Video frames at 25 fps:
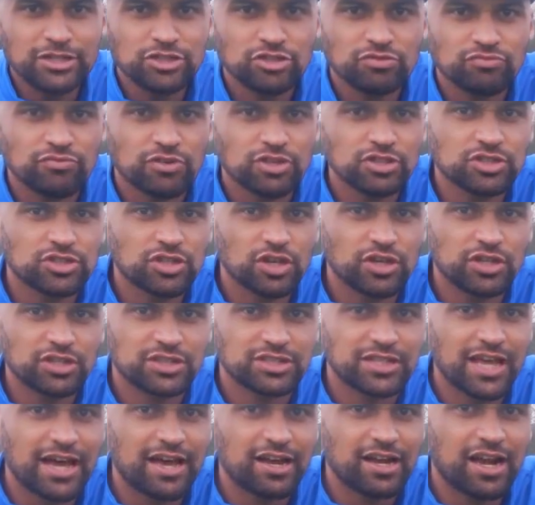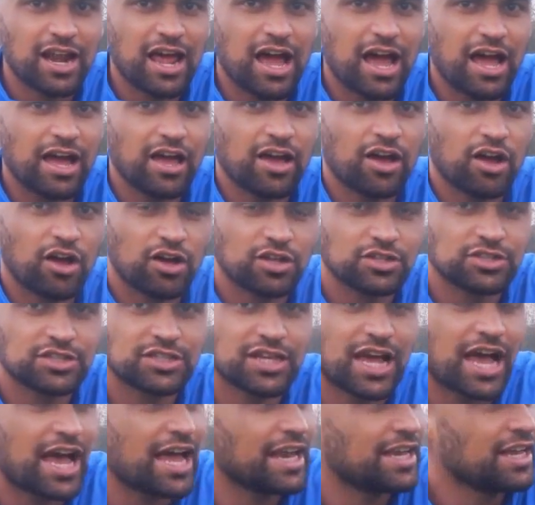your run so you stay on
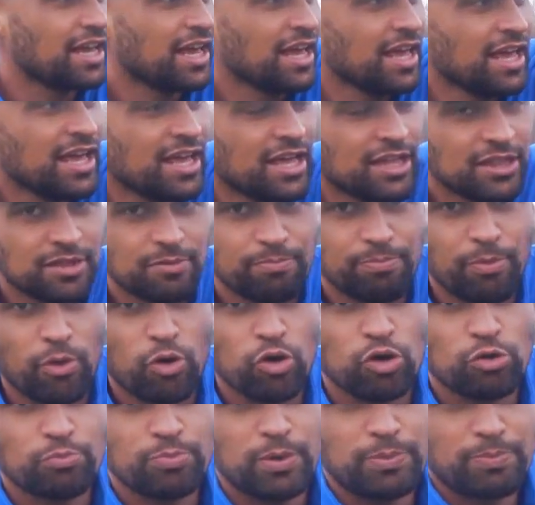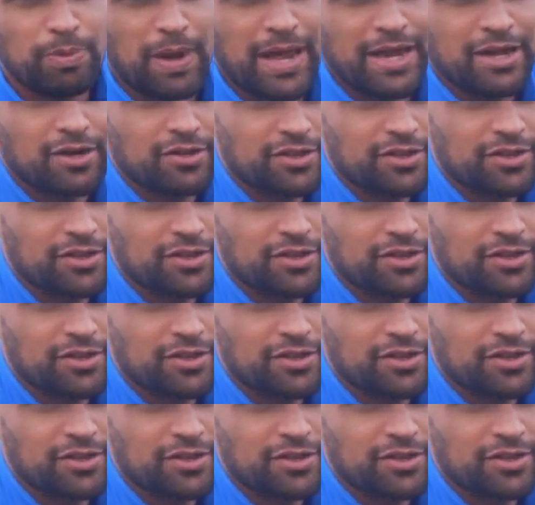side. The ball will be played on